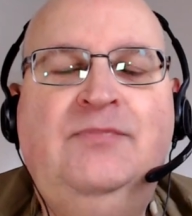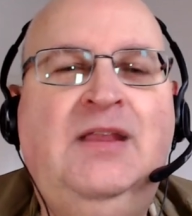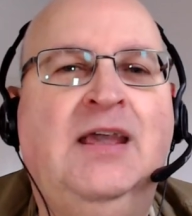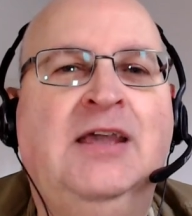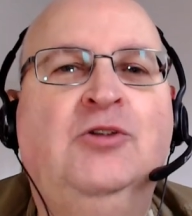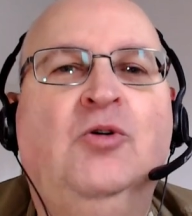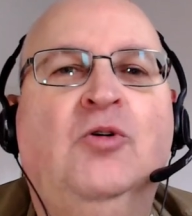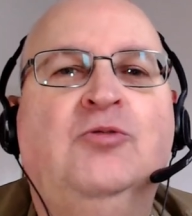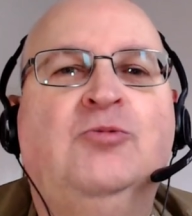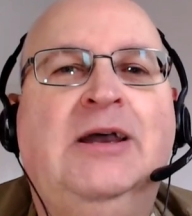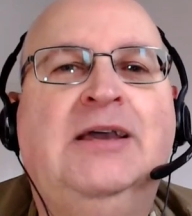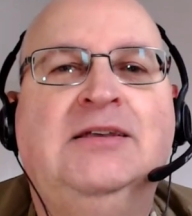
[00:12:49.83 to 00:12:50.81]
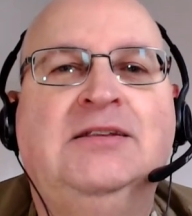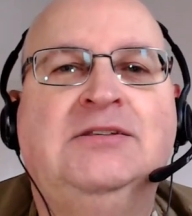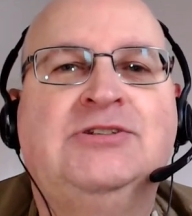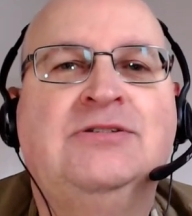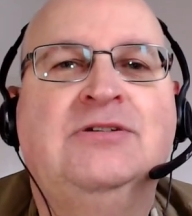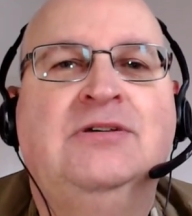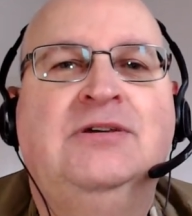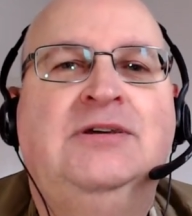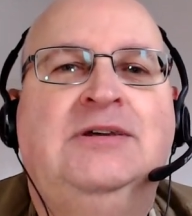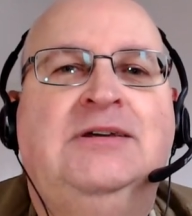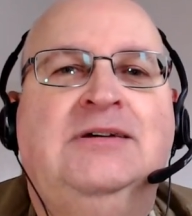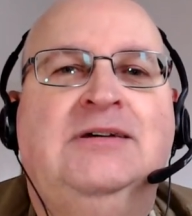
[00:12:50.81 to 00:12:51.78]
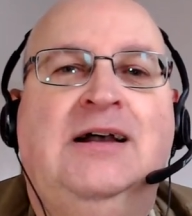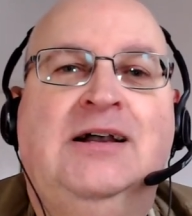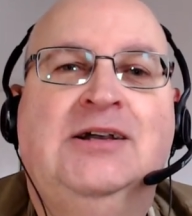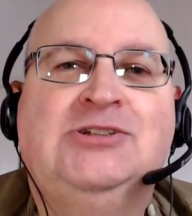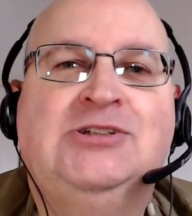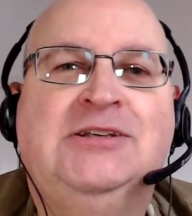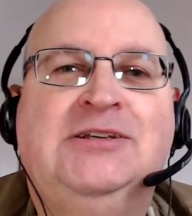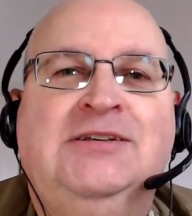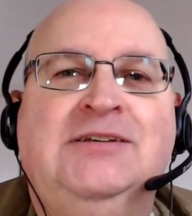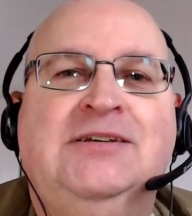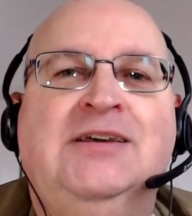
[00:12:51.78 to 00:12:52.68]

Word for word: in North Wales, actually,